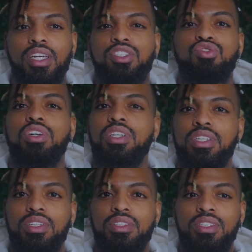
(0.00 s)

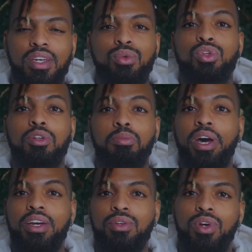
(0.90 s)
drunkenness and you look
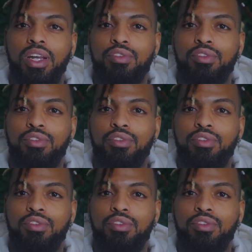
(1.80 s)
back, you kind